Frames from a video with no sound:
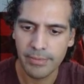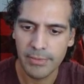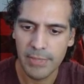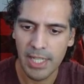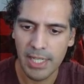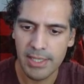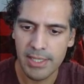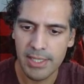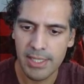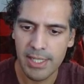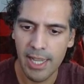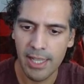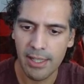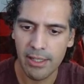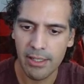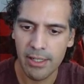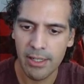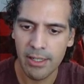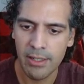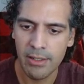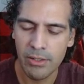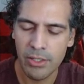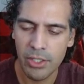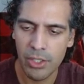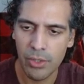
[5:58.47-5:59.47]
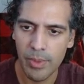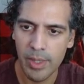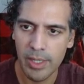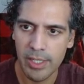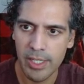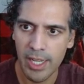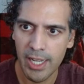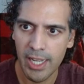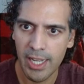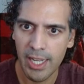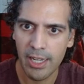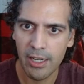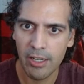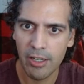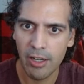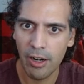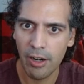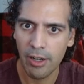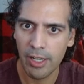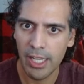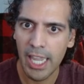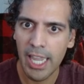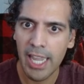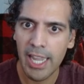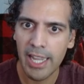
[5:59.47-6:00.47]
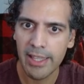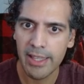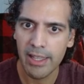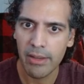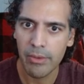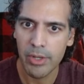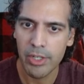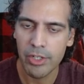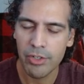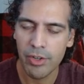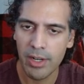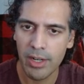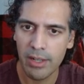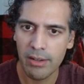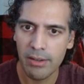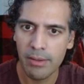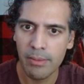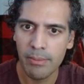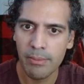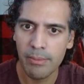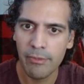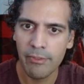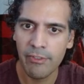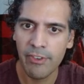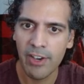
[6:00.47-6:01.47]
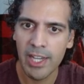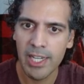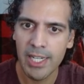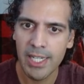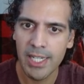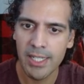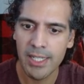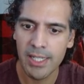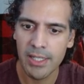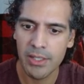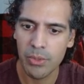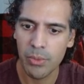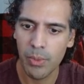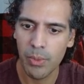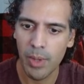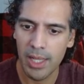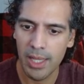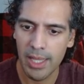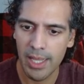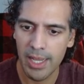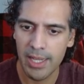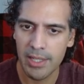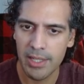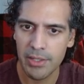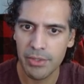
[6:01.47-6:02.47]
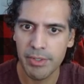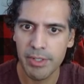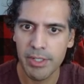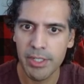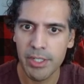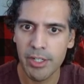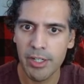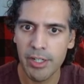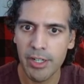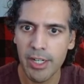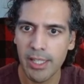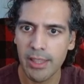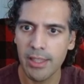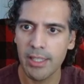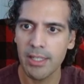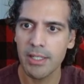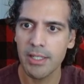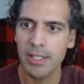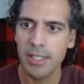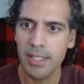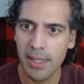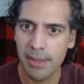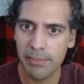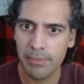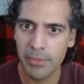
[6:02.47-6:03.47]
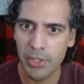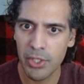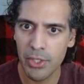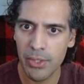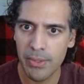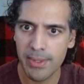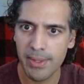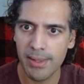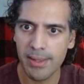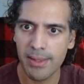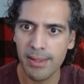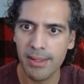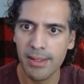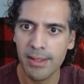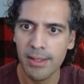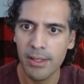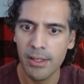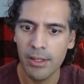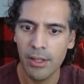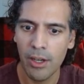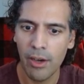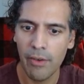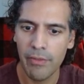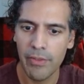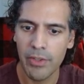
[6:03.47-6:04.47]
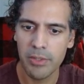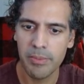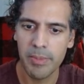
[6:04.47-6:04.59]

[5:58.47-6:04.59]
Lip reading: skeleton, so we're taking in our k that we're trying to find, as well as returning the sum total of those